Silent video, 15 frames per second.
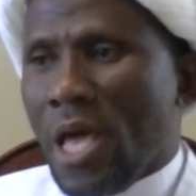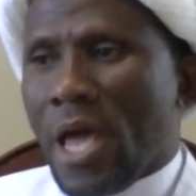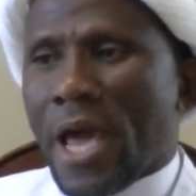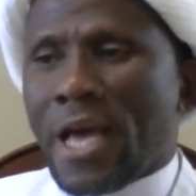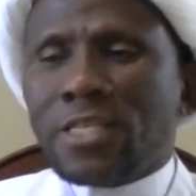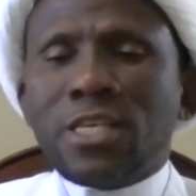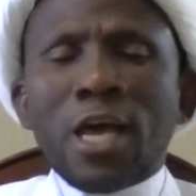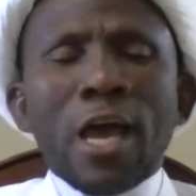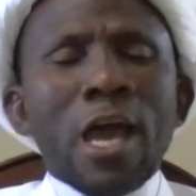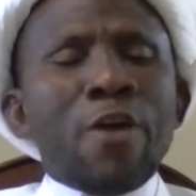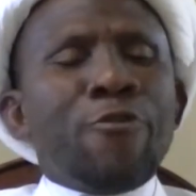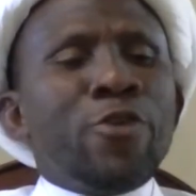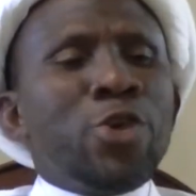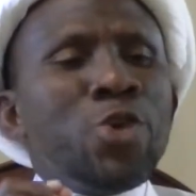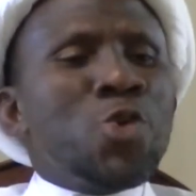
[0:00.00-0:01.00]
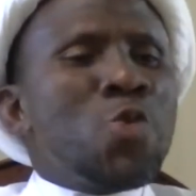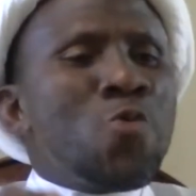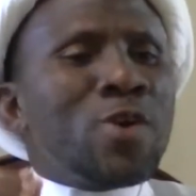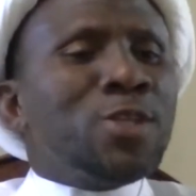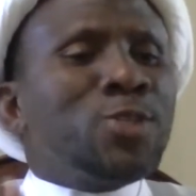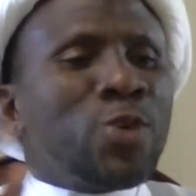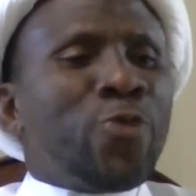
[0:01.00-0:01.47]
He said, if you
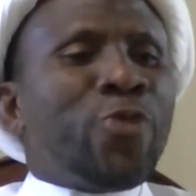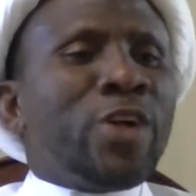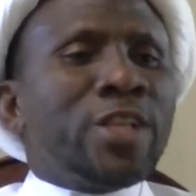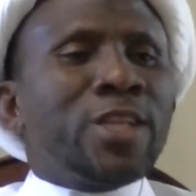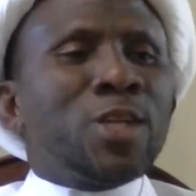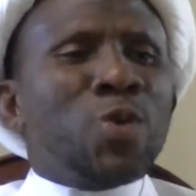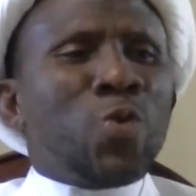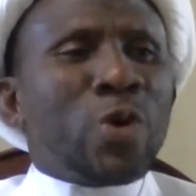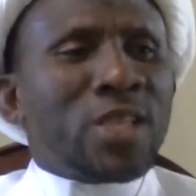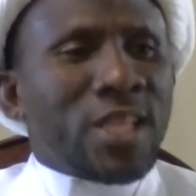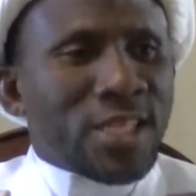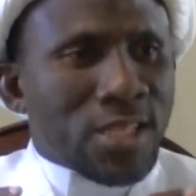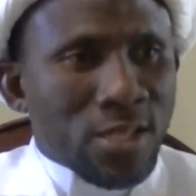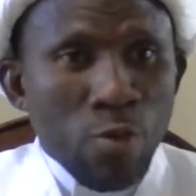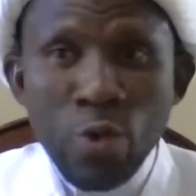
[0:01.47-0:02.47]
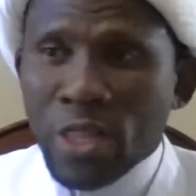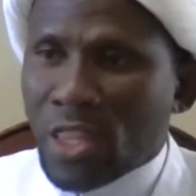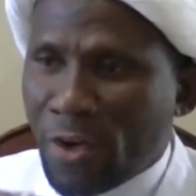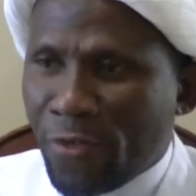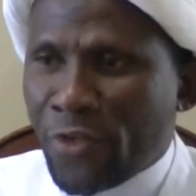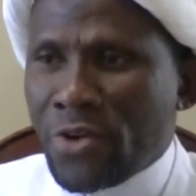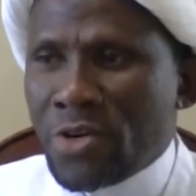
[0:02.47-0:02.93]
want to fill it with, this, with
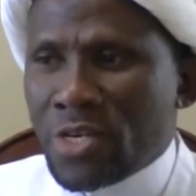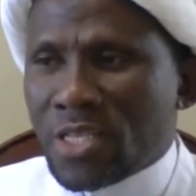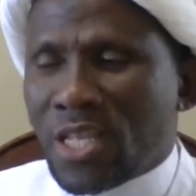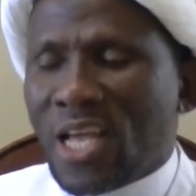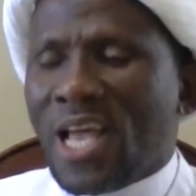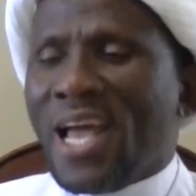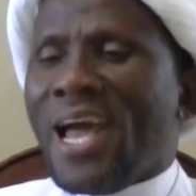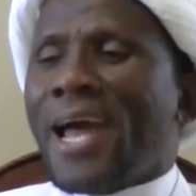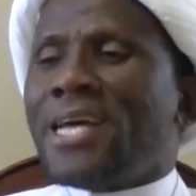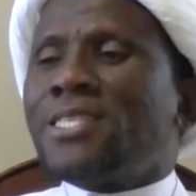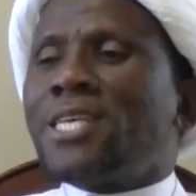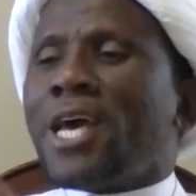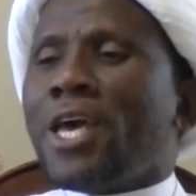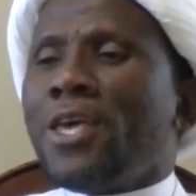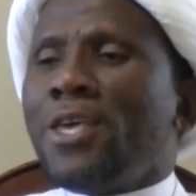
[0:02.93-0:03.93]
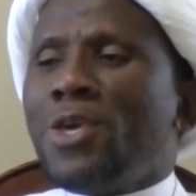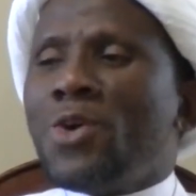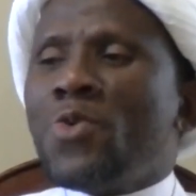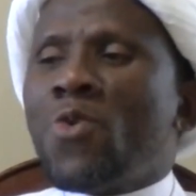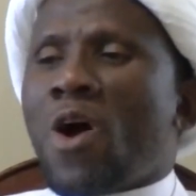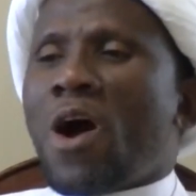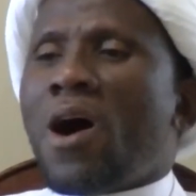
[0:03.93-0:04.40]
the food, he said, you
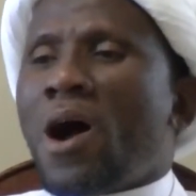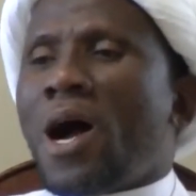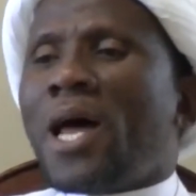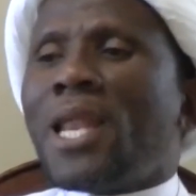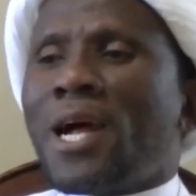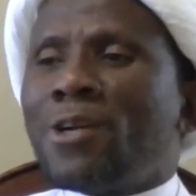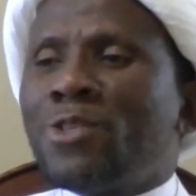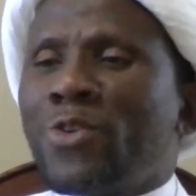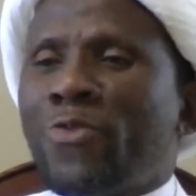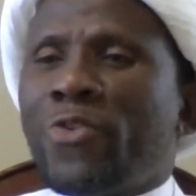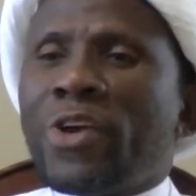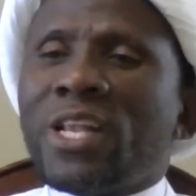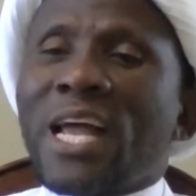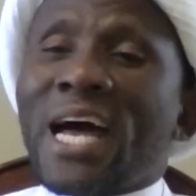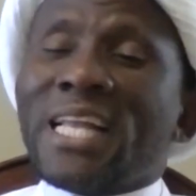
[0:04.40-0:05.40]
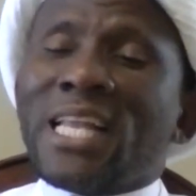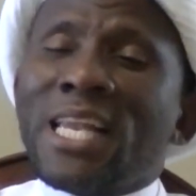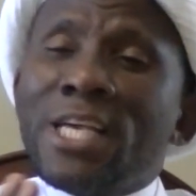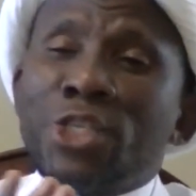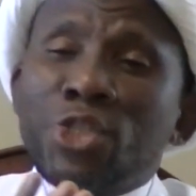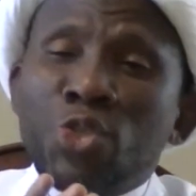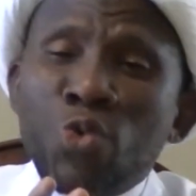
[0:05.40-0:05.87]
are allowed to fill at
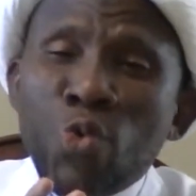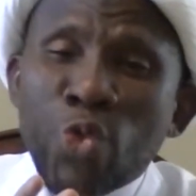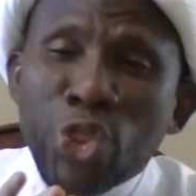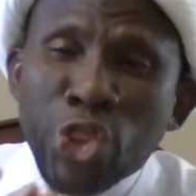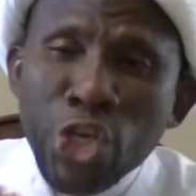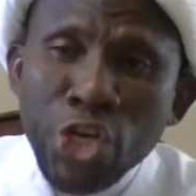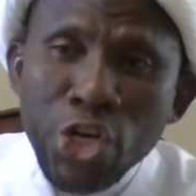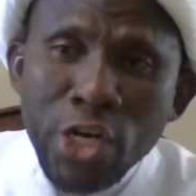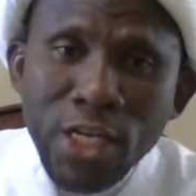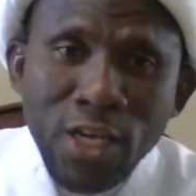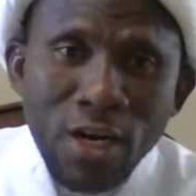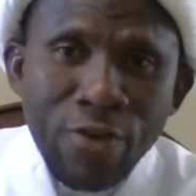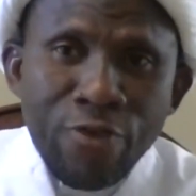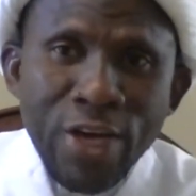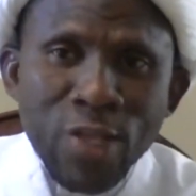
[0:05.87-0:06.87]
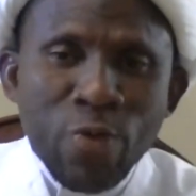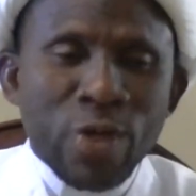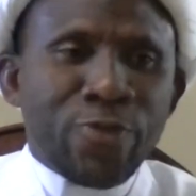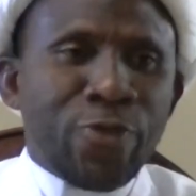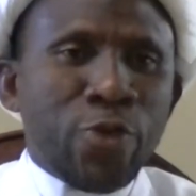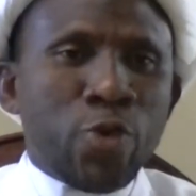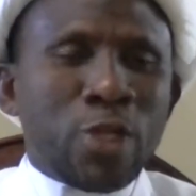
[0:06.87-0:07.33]
least two-thirds of it
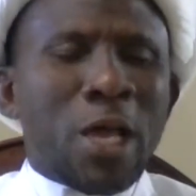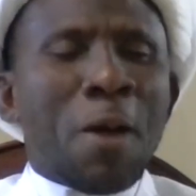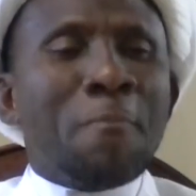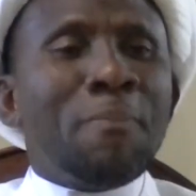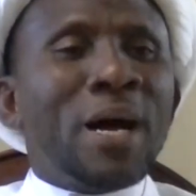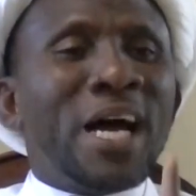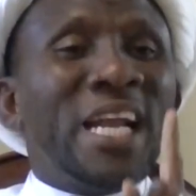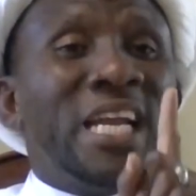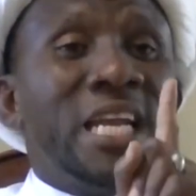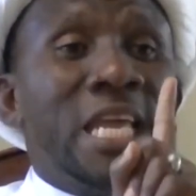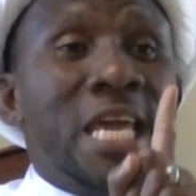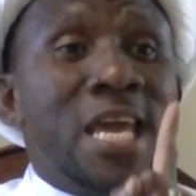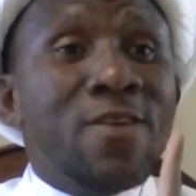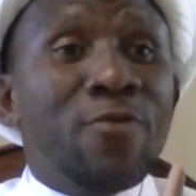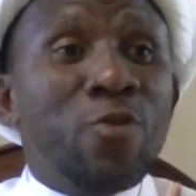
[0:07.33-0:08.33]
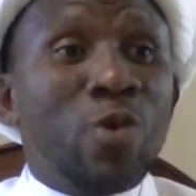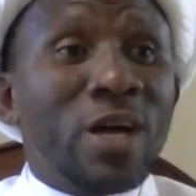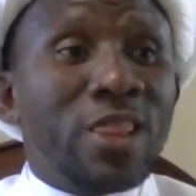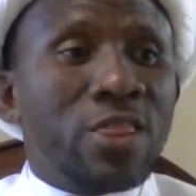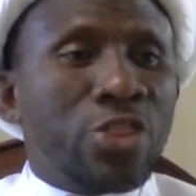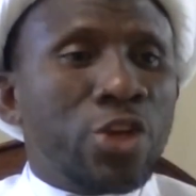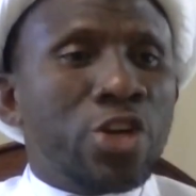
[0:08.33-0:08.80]
with food, but leave
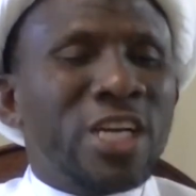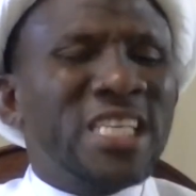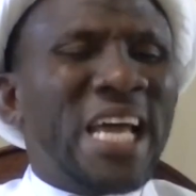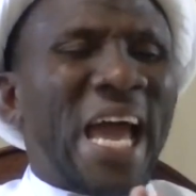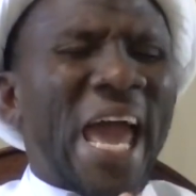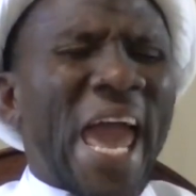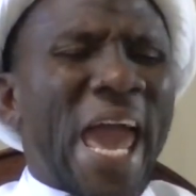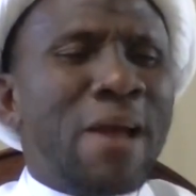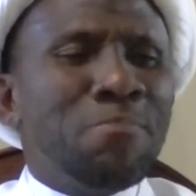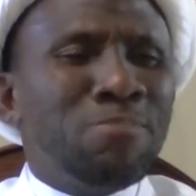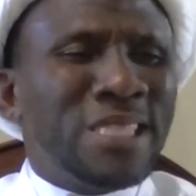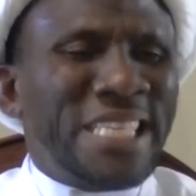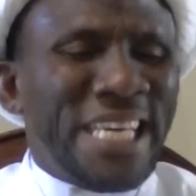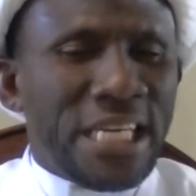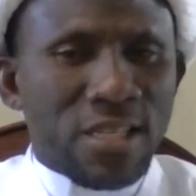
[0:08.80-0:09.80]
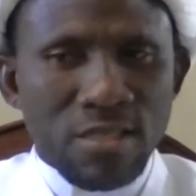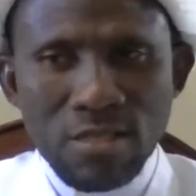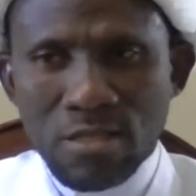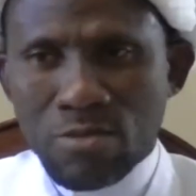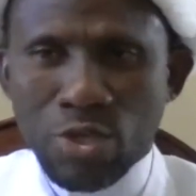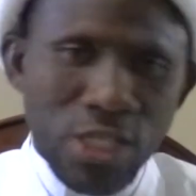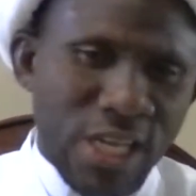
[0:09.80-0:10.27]
one-third empty
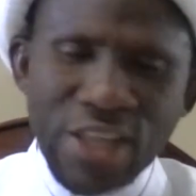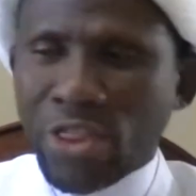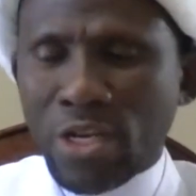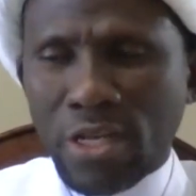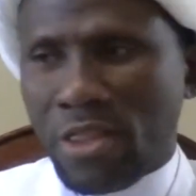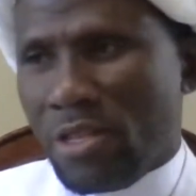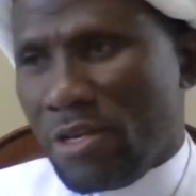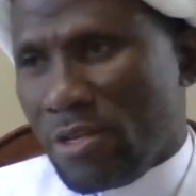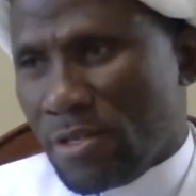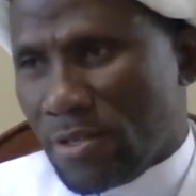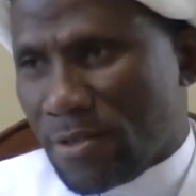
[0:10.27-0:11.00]
with nothing in there.